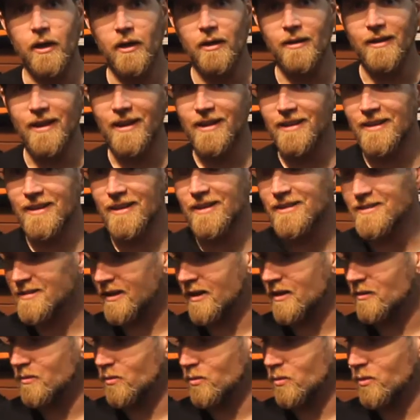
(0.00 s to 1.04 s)
and like I
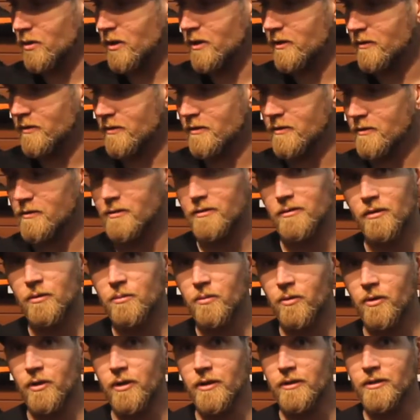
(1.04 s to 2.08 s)
said, with the
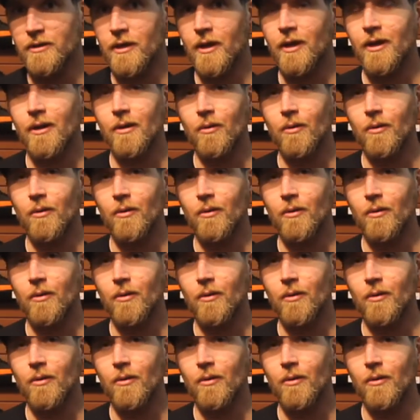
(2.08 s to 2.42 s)
snowboards,